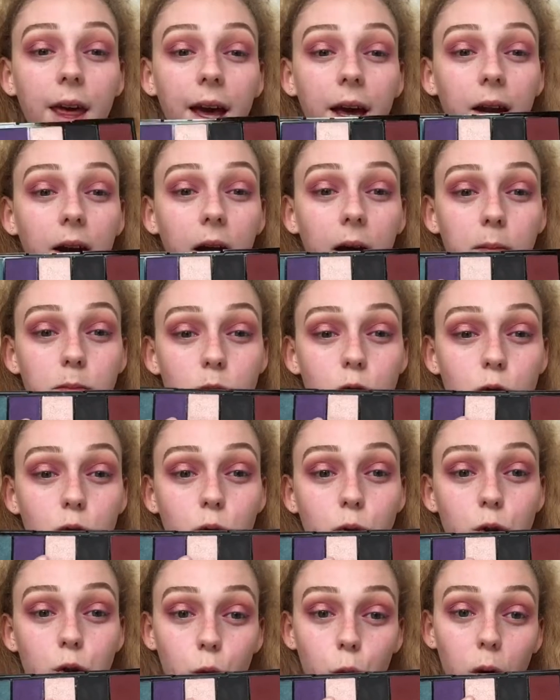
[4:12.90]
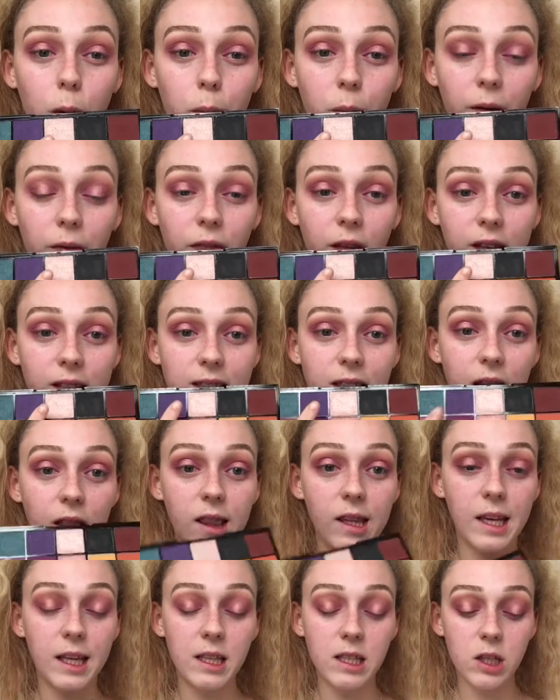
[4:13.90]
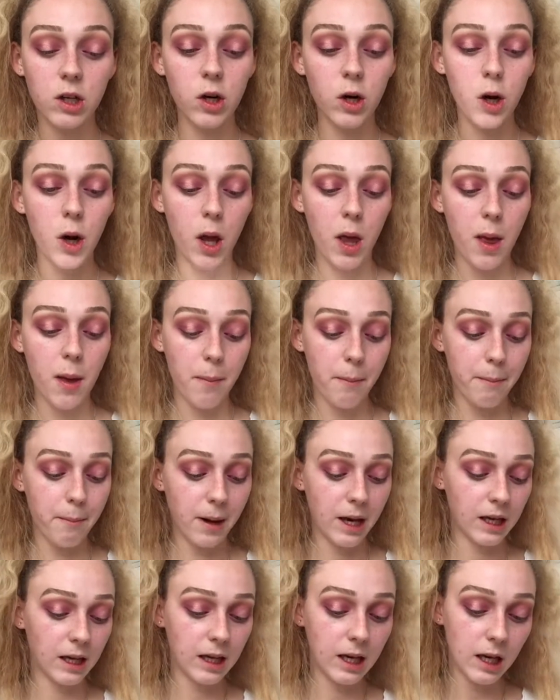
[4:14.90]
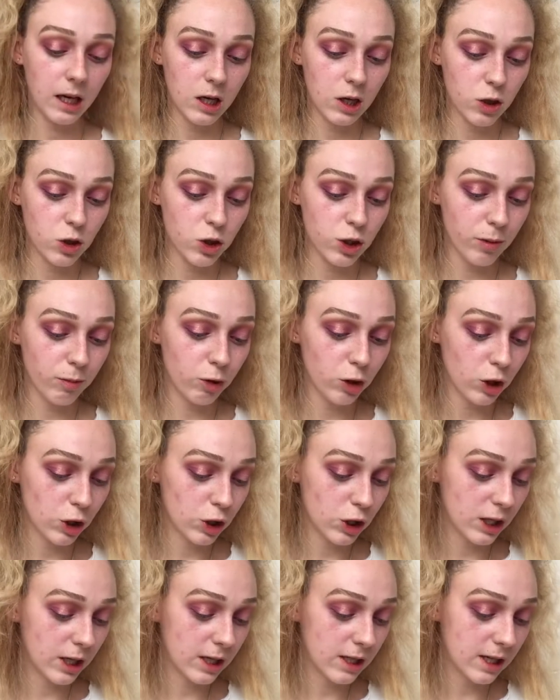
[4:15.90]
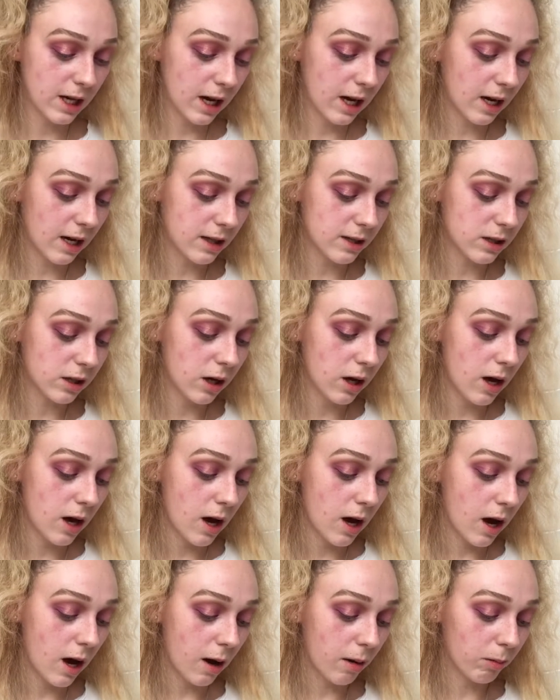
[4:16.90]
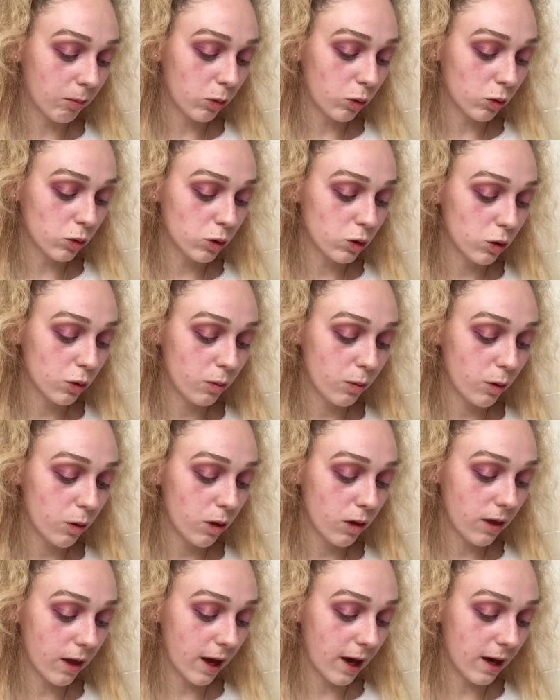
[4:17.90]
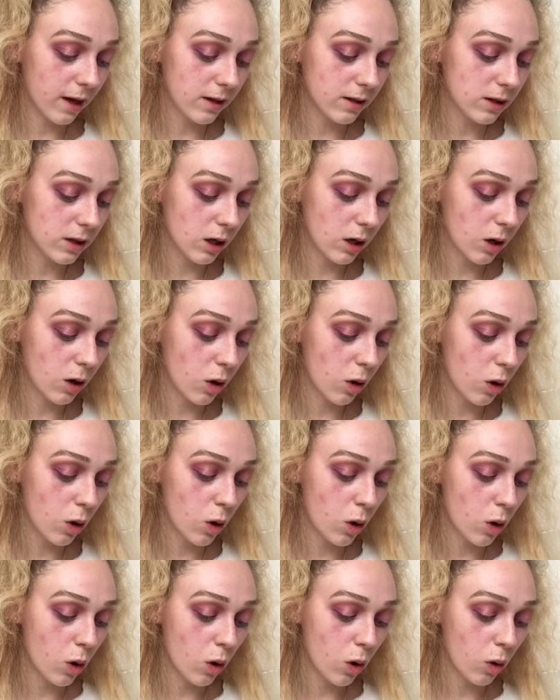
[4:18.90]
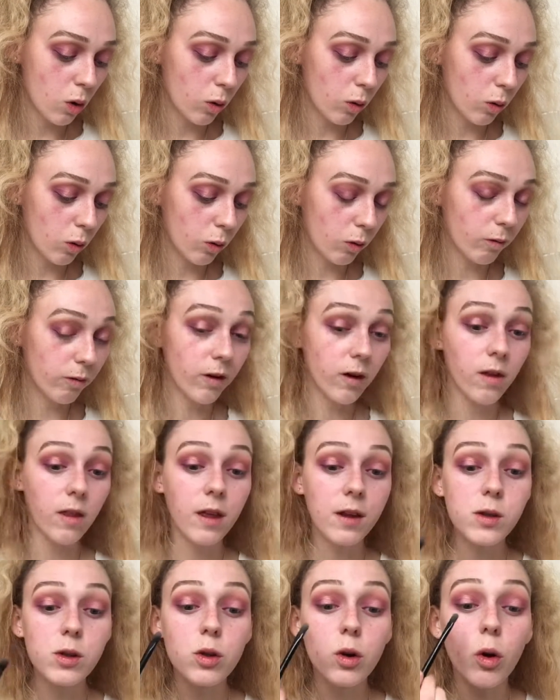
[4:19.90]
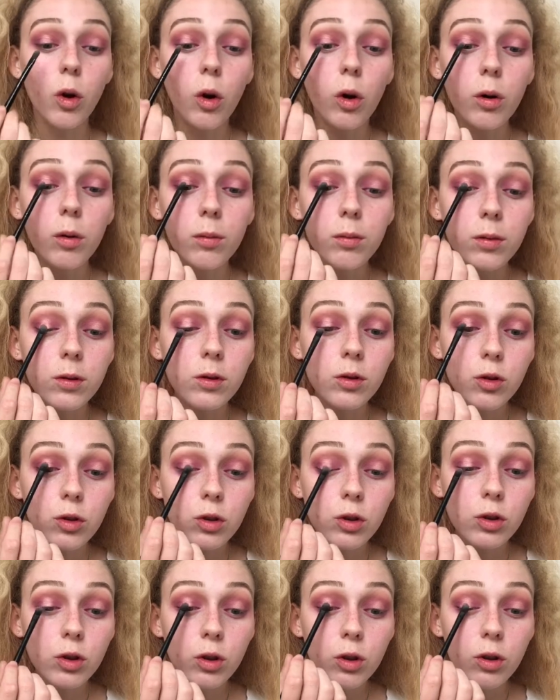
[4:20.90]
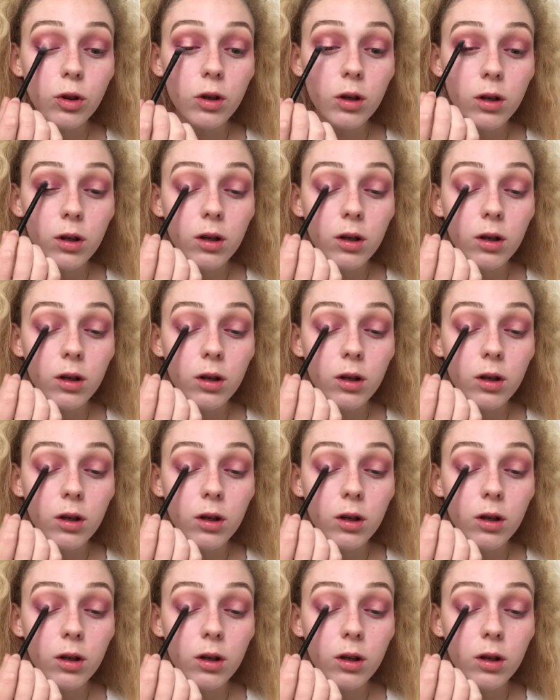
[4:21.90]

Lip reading: Then I'm just going to go in with this lighter pinky shimmery shade, and I'm going to put that over the top just to